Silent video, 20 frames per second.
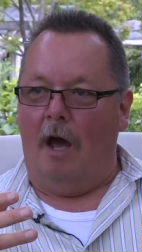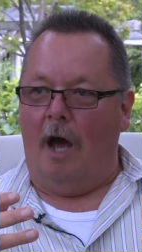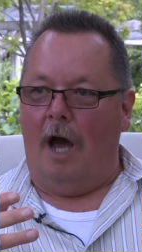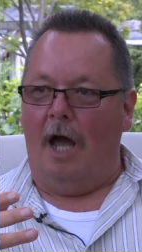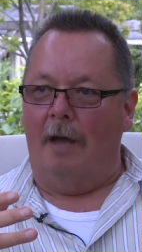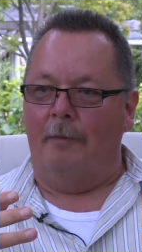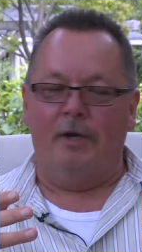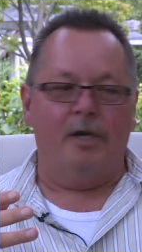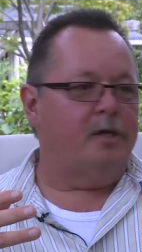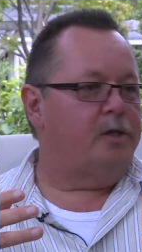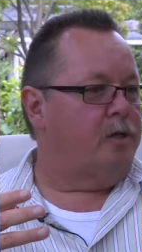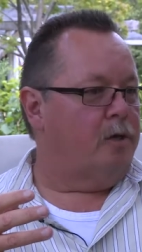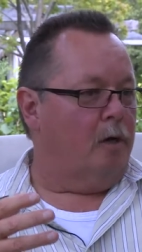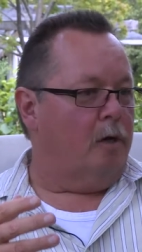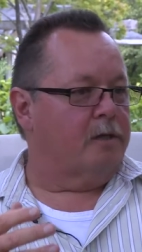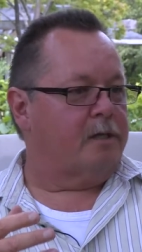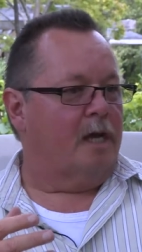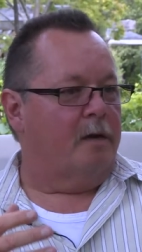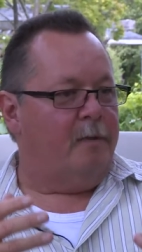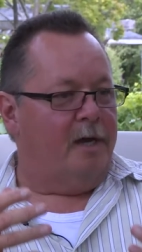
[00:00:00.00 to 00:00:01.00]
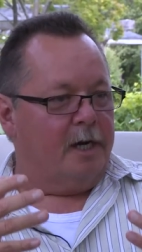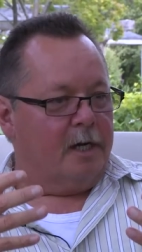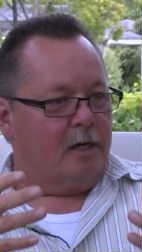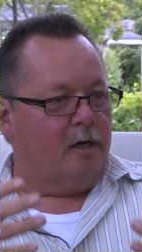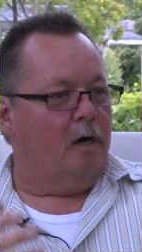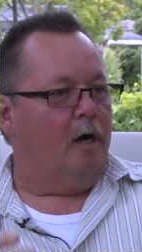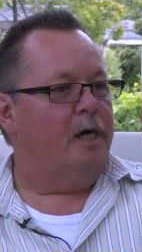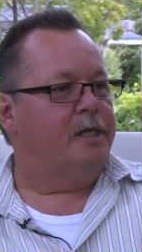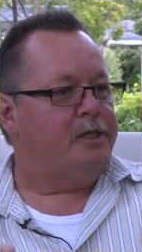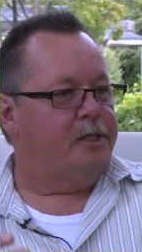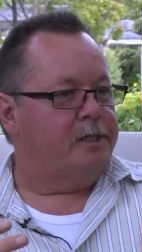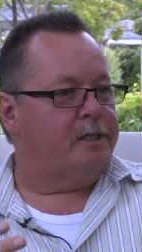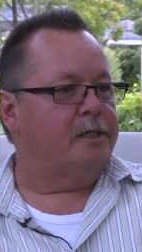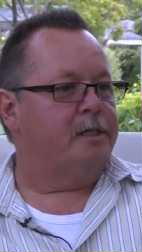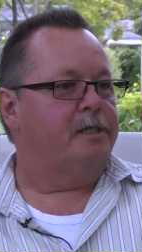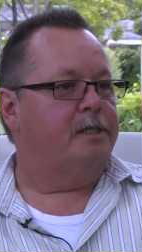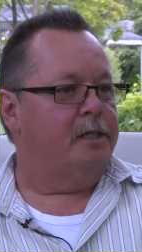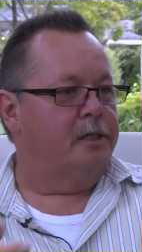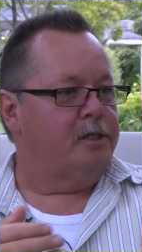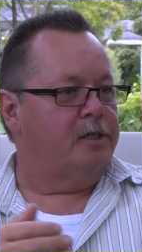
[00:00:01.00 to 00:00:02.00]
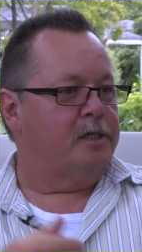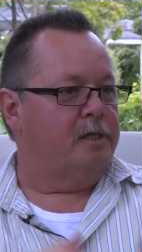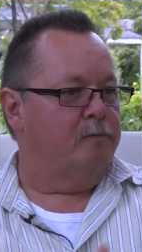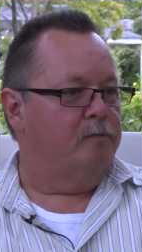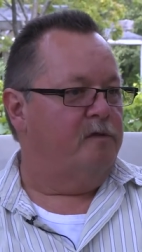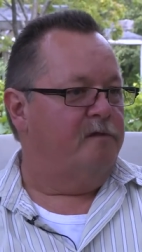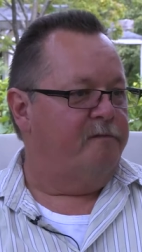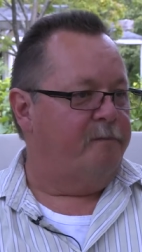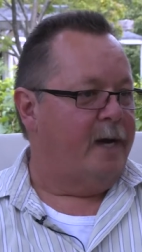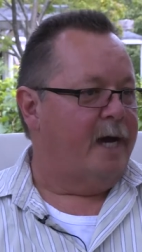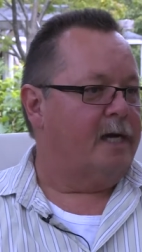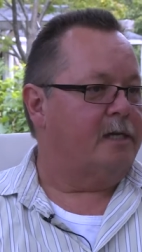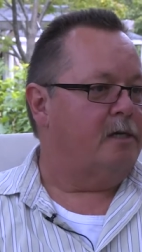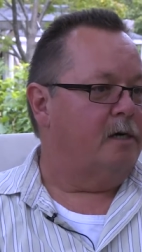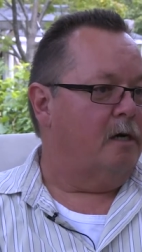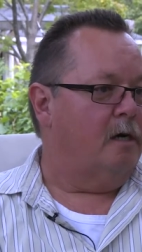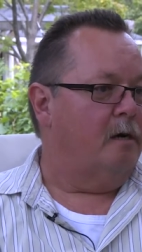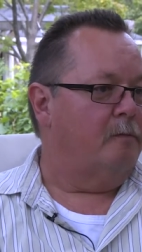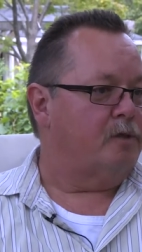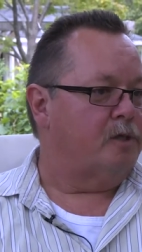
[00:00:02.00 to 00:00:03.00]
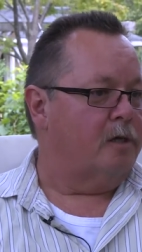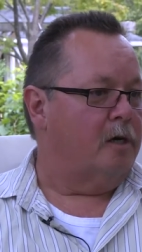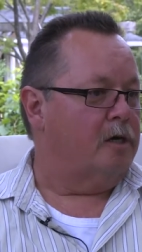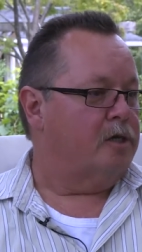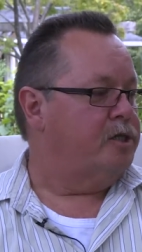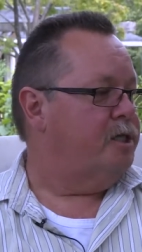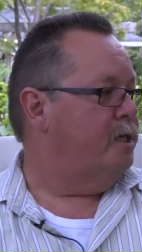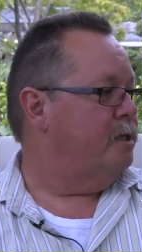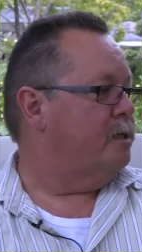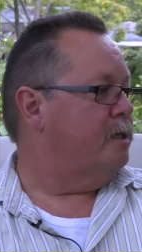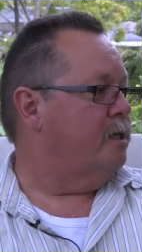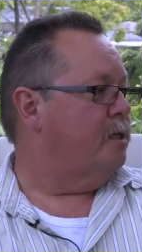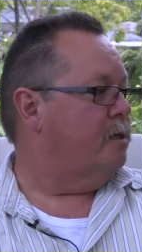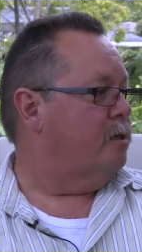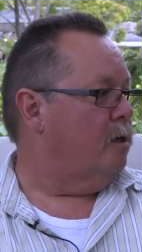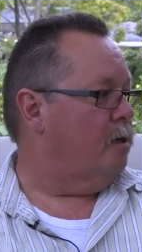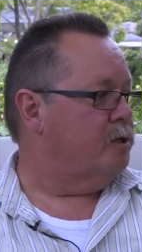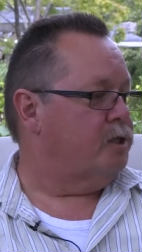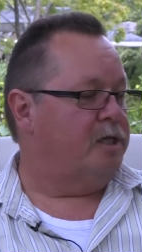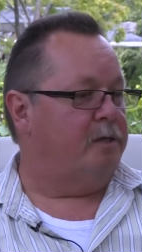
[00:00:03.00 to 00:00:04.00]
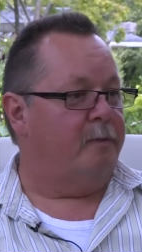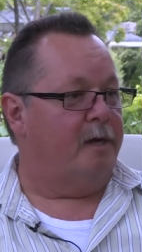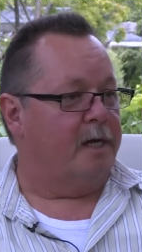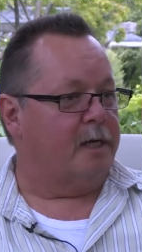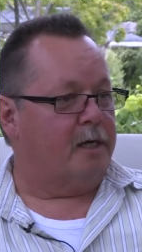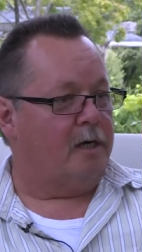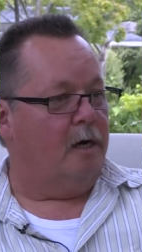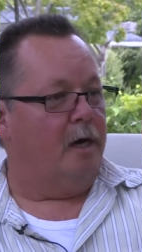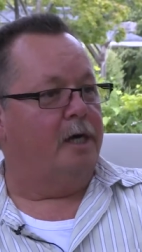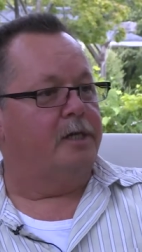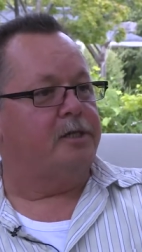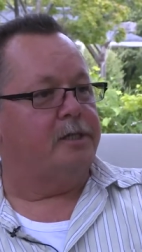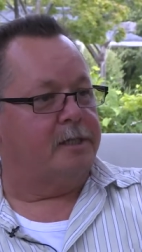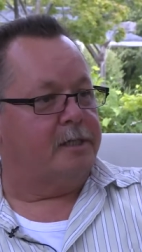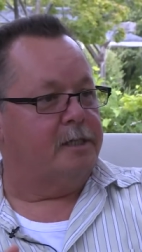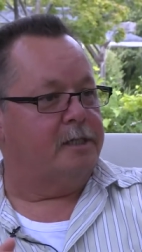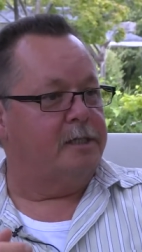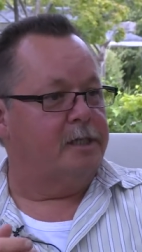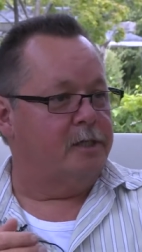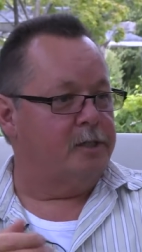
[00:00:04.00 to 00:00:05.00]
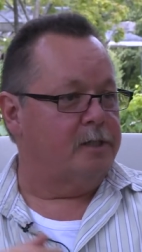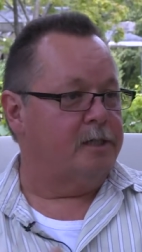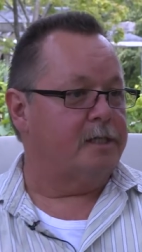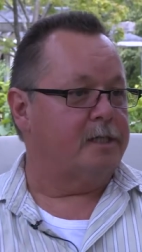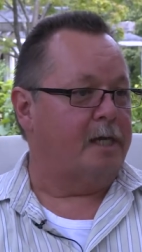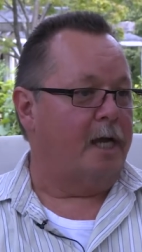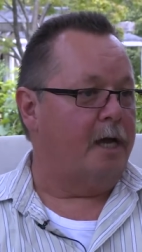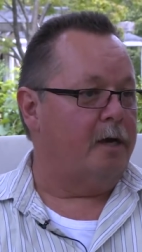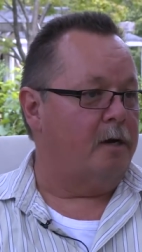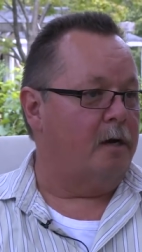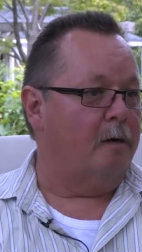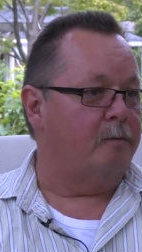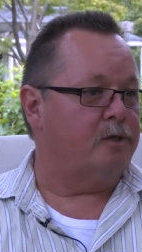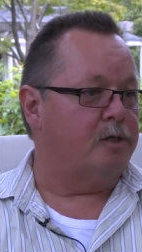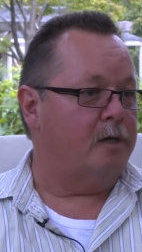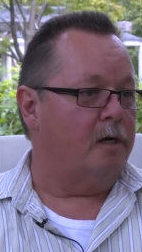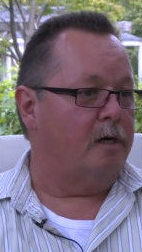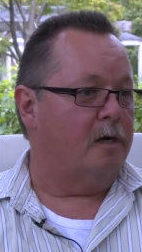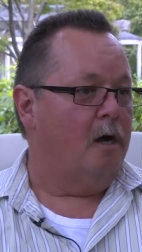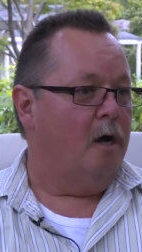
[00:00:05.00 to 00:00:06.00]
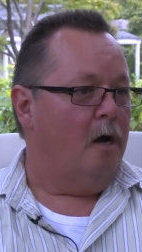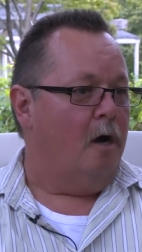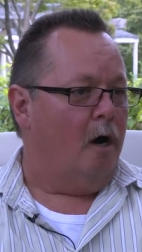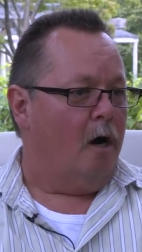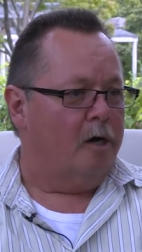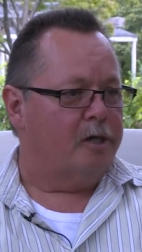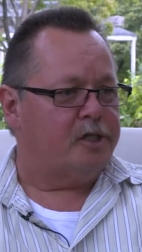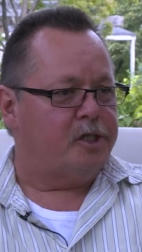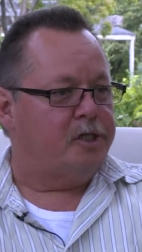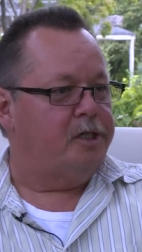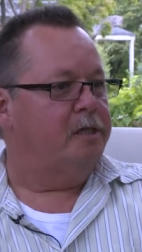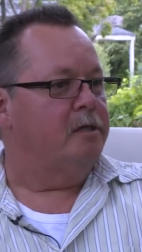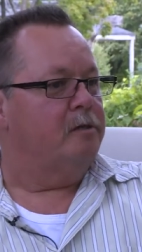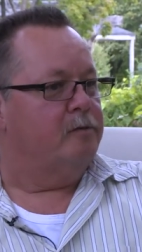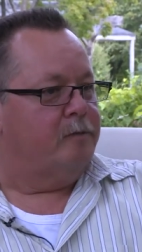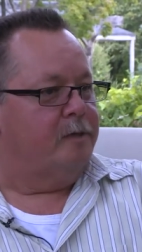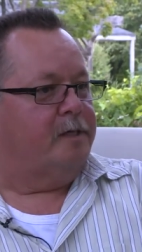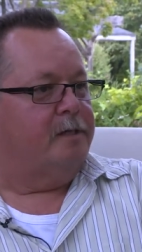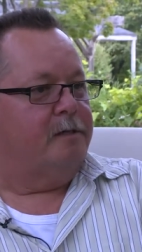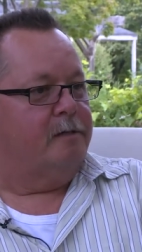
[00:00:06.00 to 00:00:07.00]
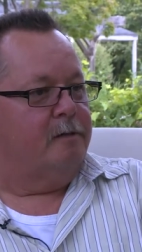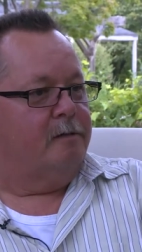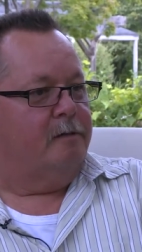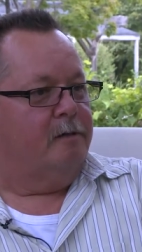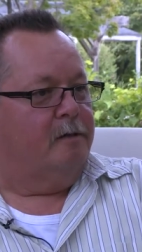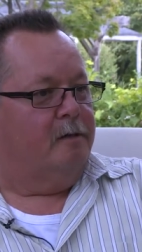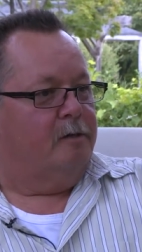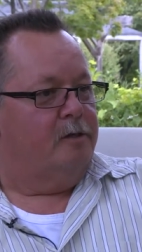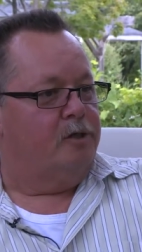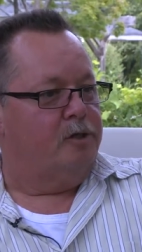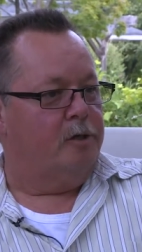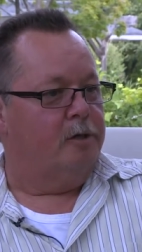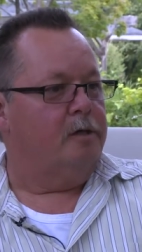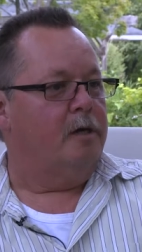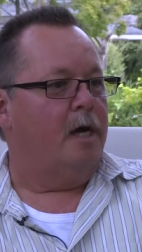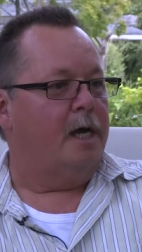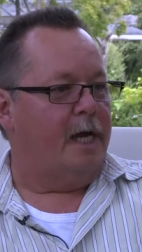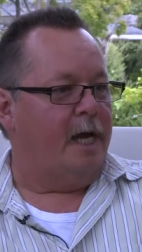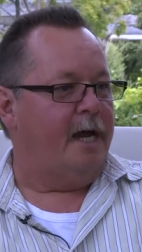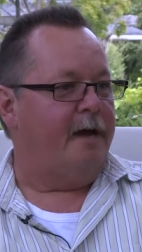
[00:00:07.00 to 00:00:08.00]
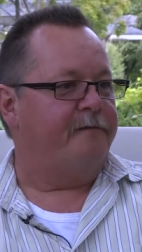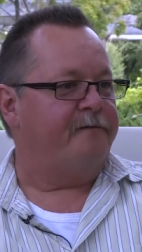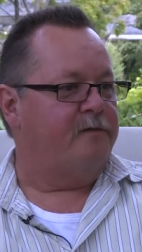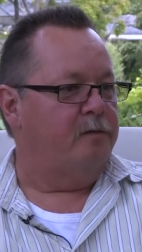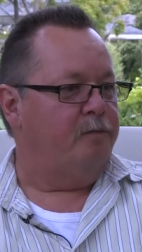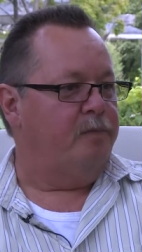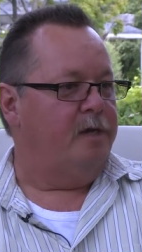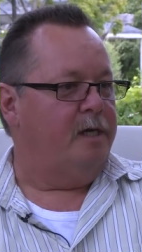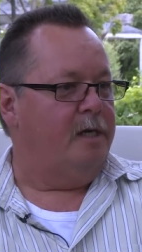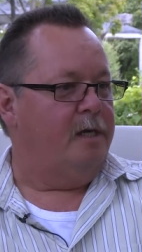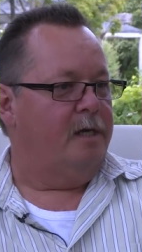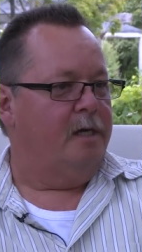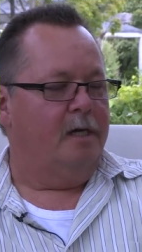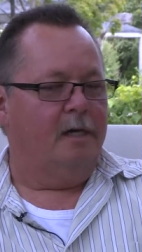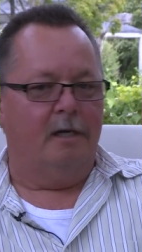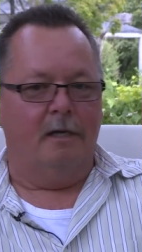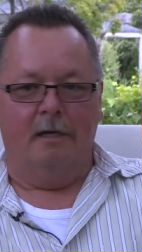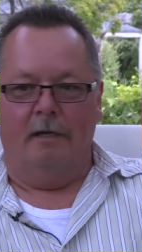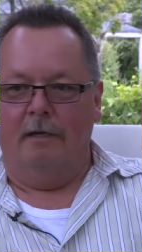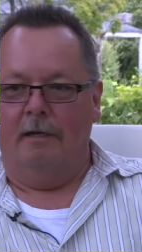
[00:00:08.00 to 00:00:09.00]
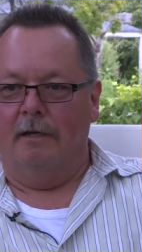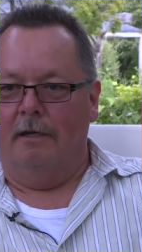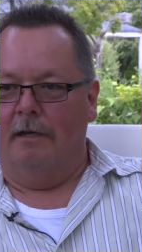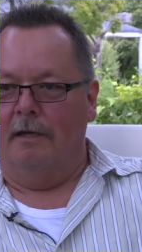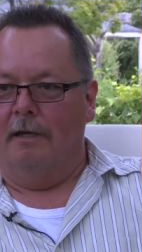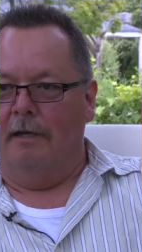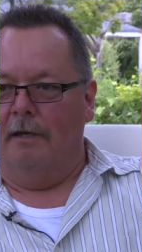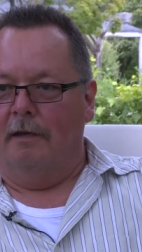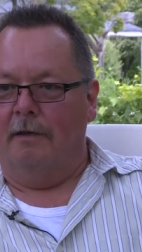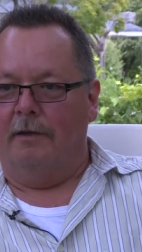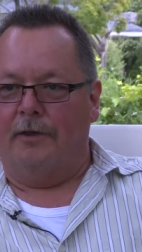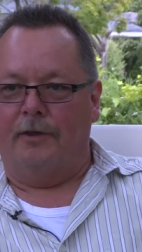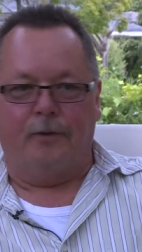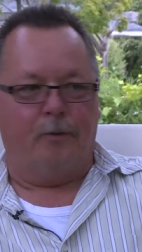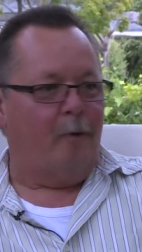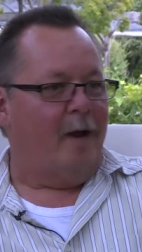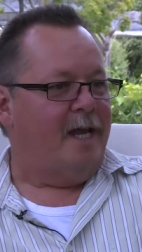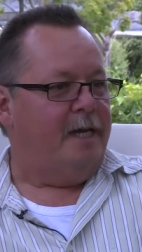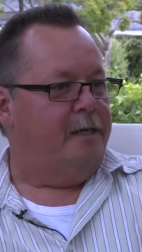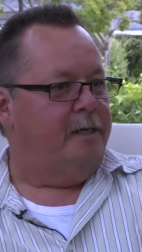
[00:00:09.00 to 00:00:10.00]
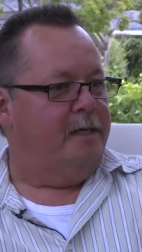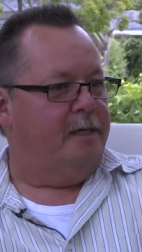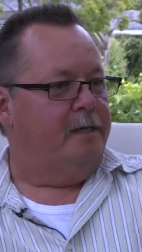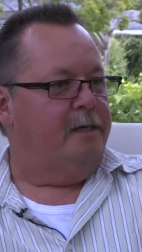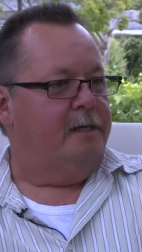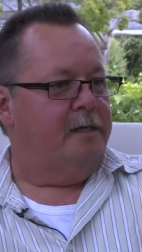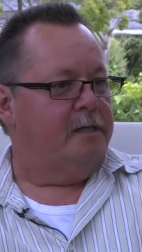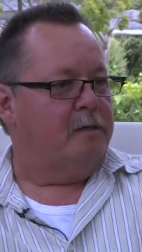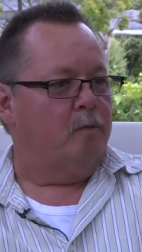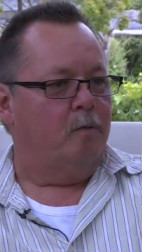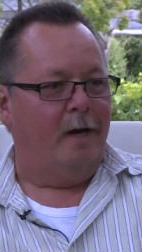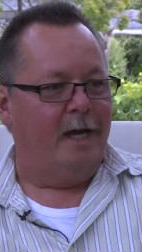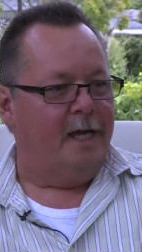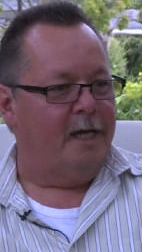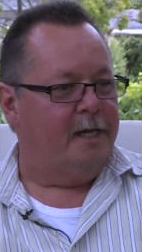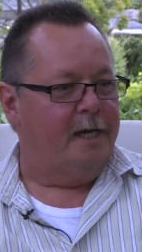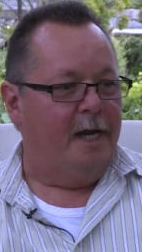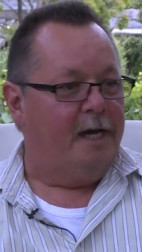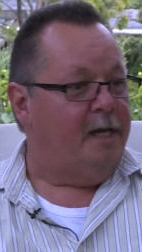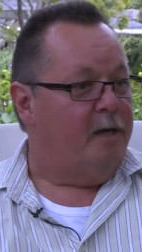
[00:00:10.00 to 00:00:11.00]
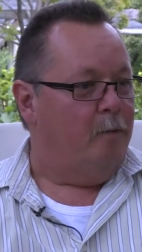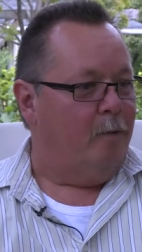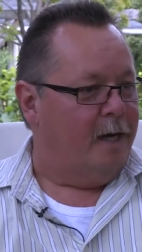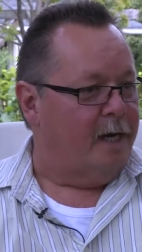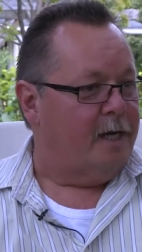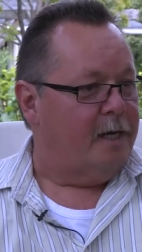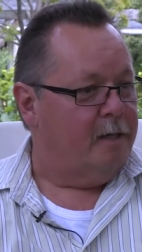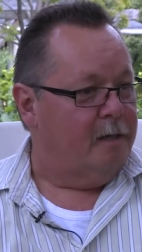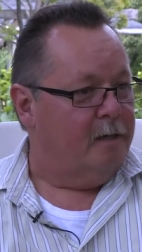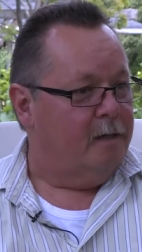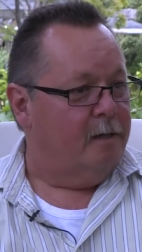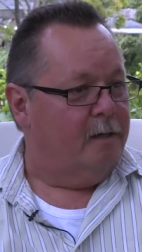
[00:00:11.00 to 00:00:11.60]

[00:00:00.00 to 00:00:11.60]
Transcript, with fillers: I'm an adult. I made a conscious decision to move back to Aamjiwnaang. She's an adult. She made a conscious decision to stay in Aamjiwnaang. Our children should not have to be threatened in this way, in any way.